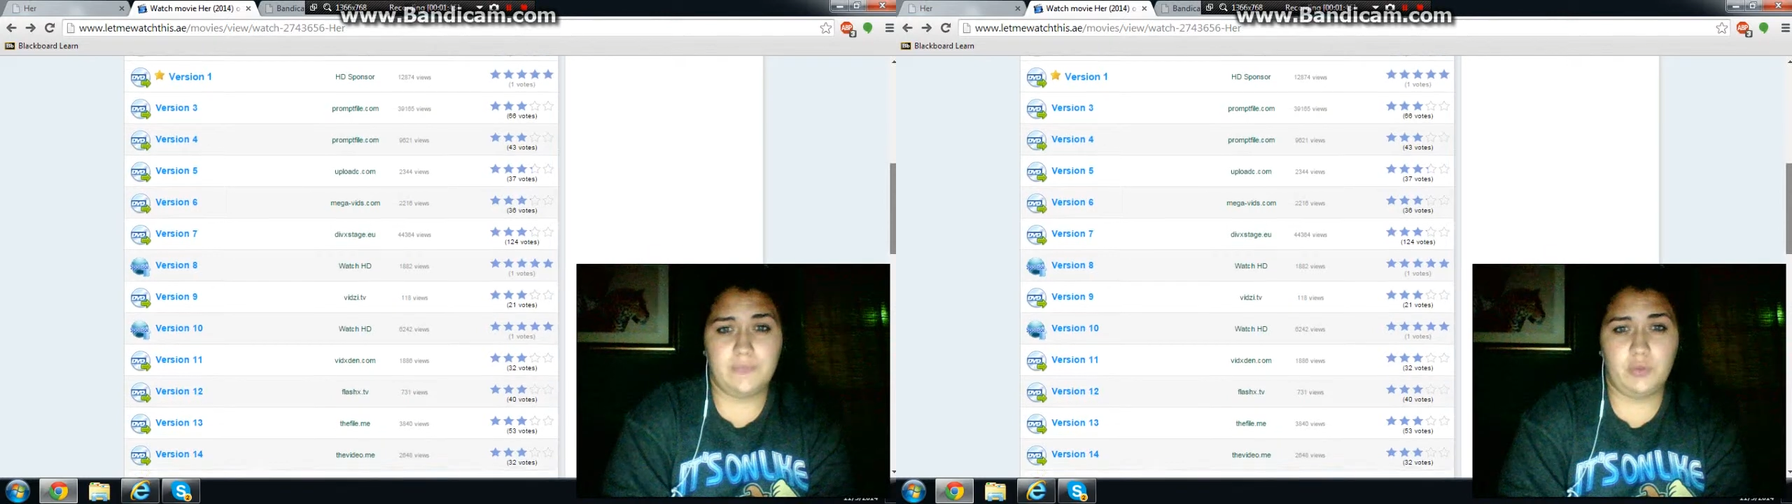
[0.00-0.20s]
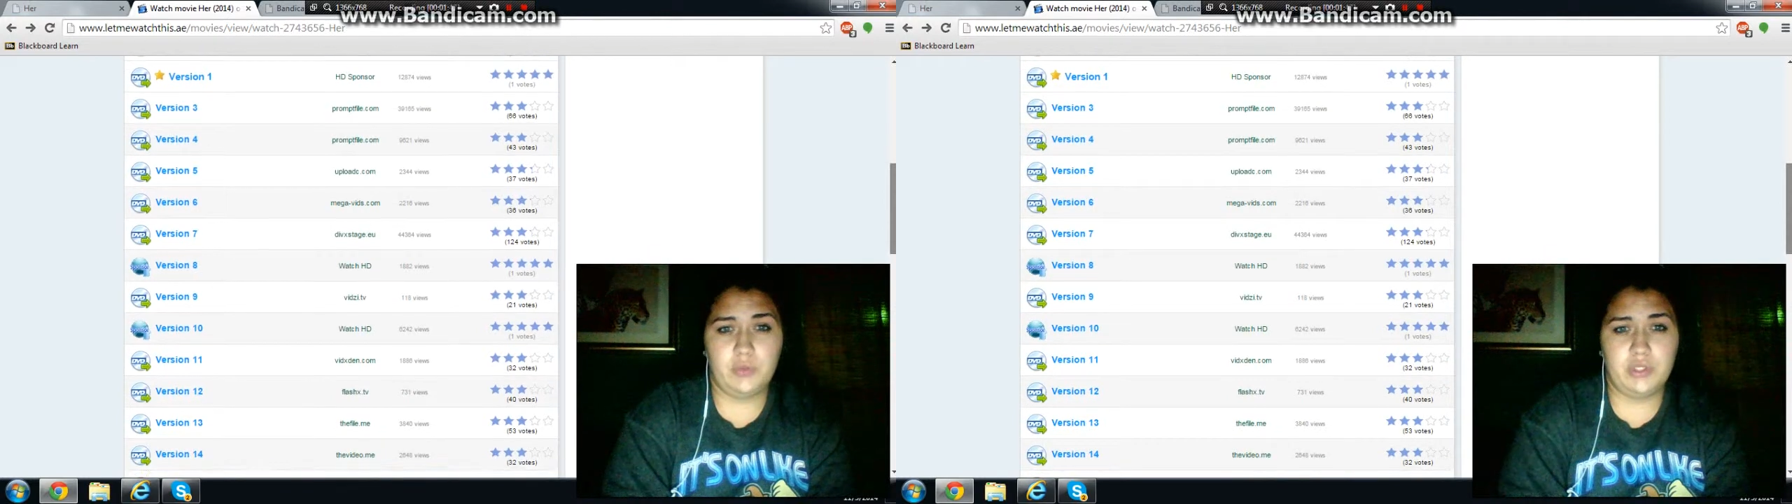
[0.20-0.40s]

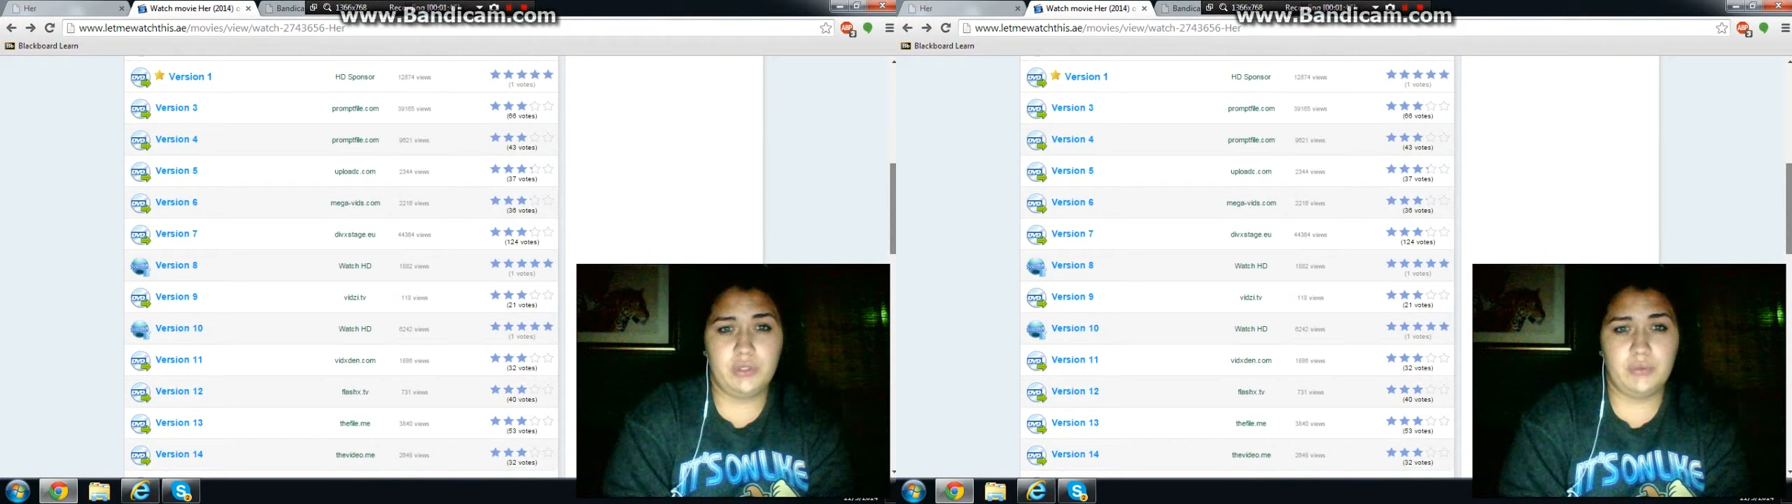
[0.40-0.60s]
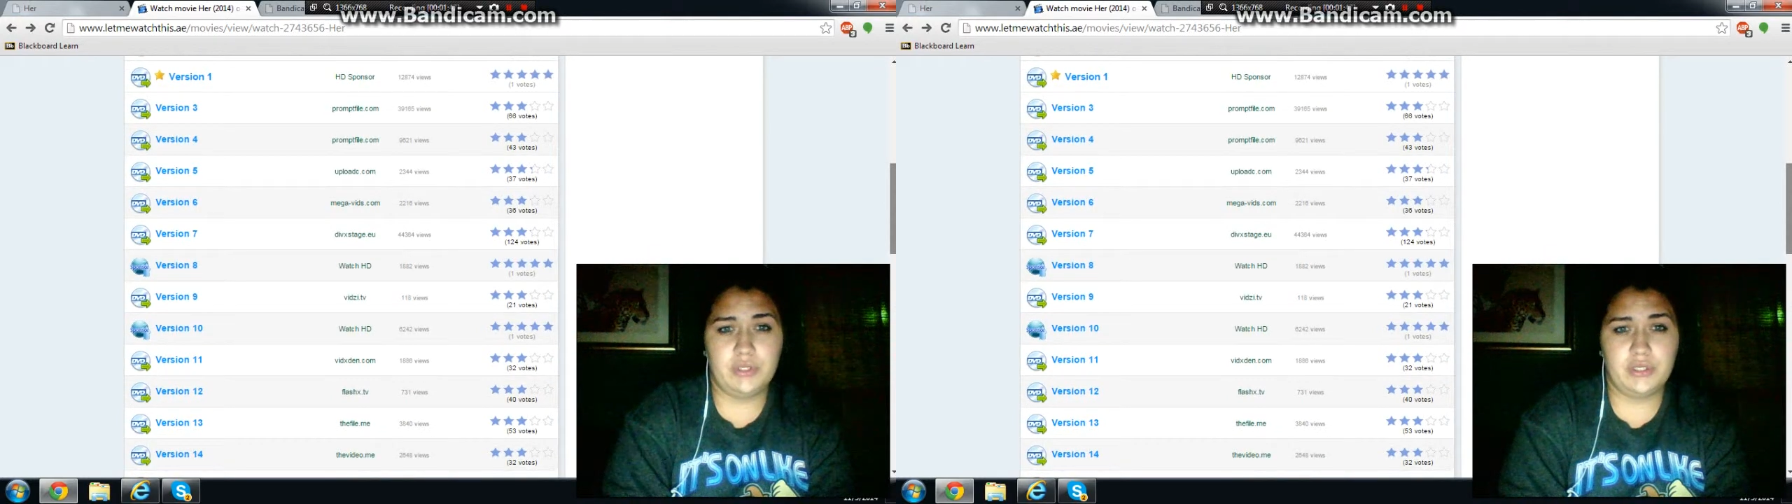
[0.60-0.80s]
What
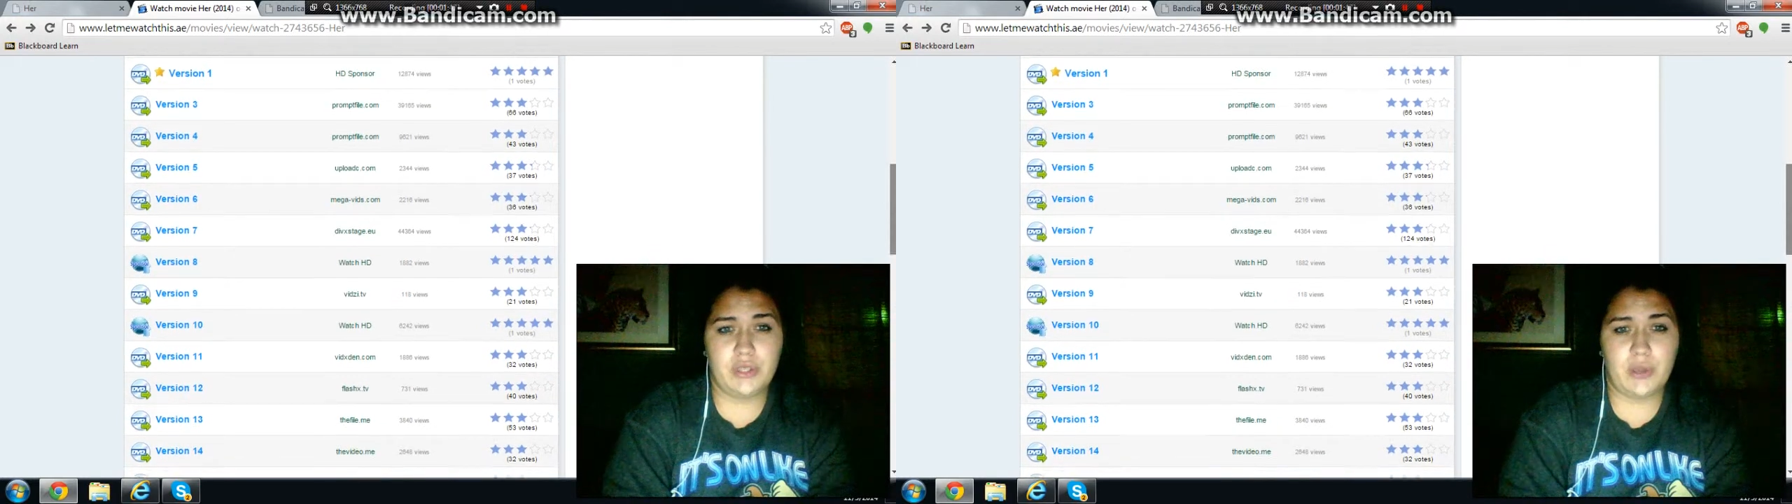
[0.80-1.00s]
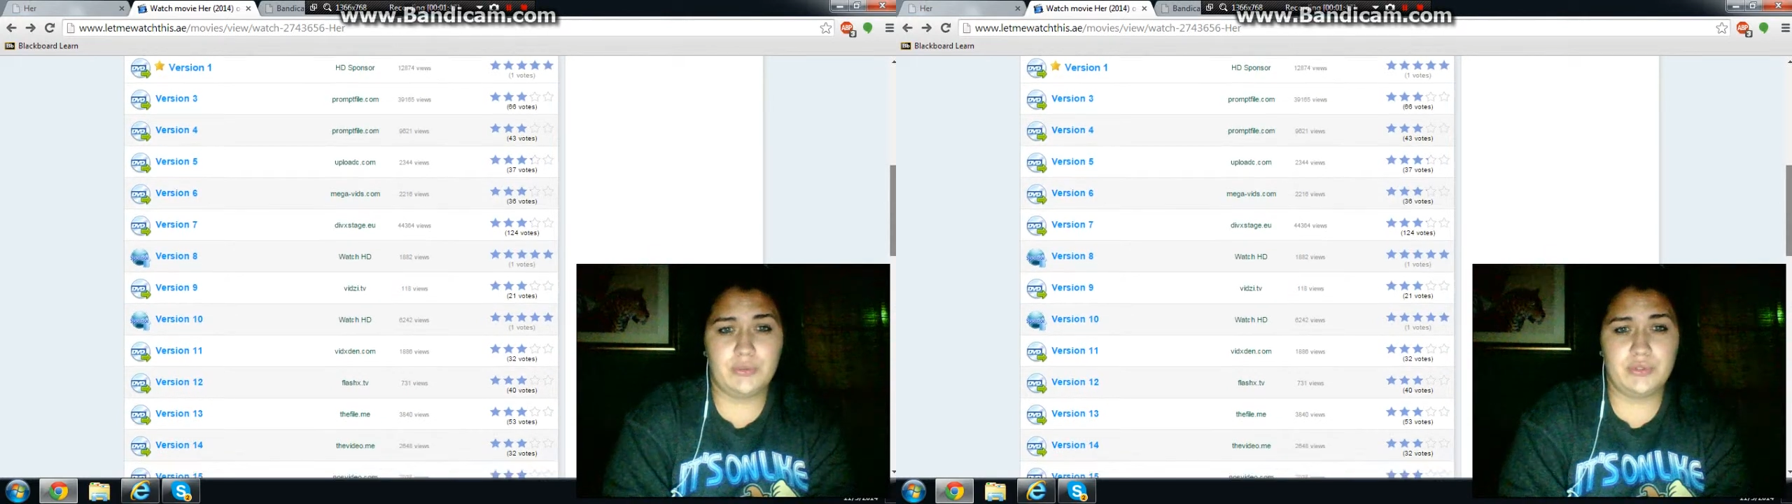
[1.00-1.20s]
you want to
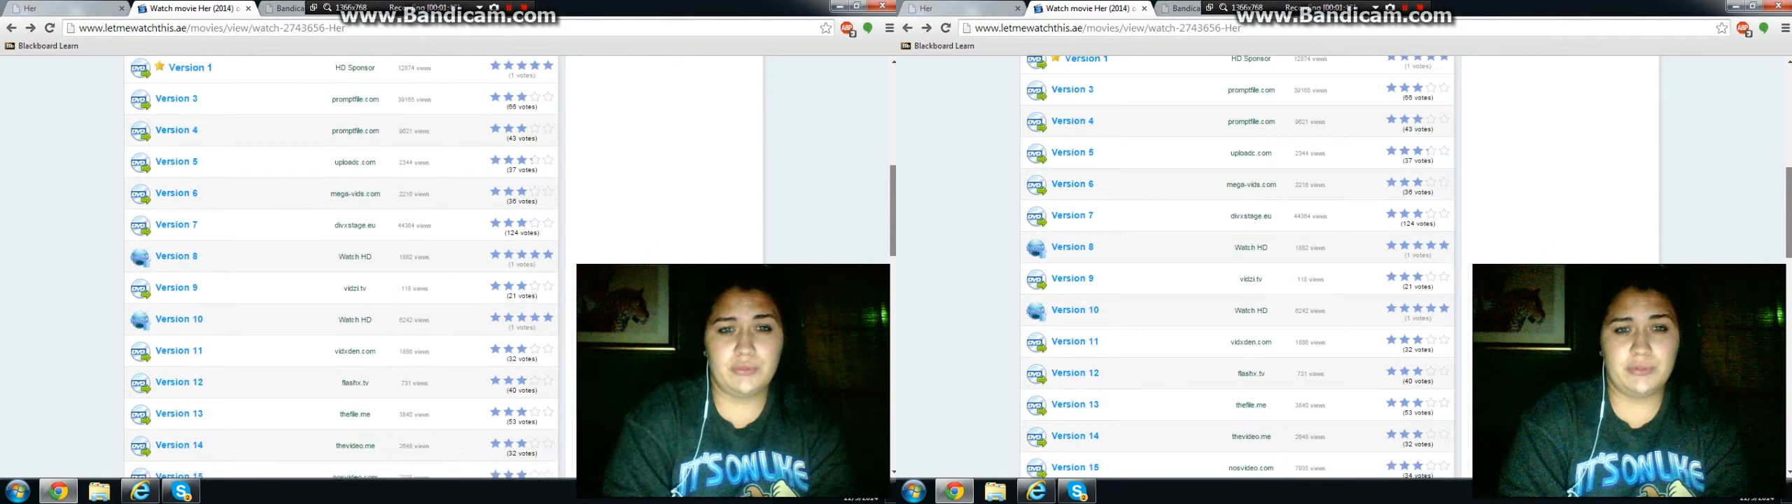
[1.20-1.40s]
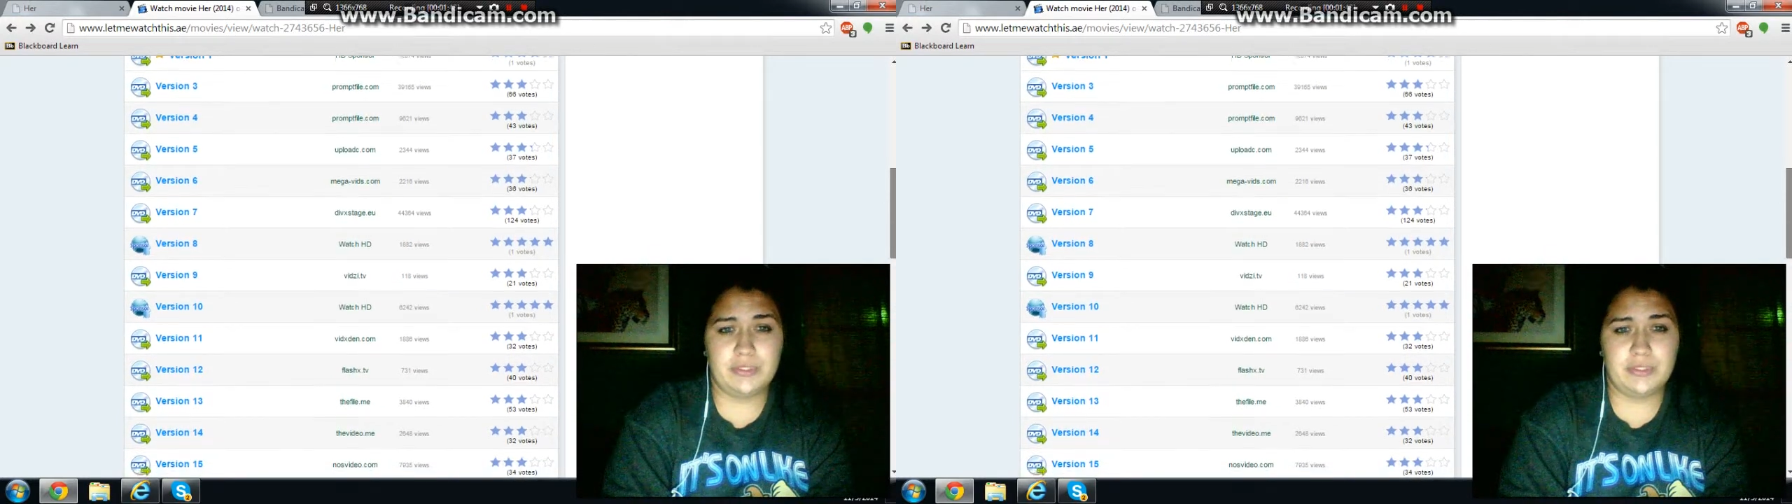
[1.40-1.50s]
go to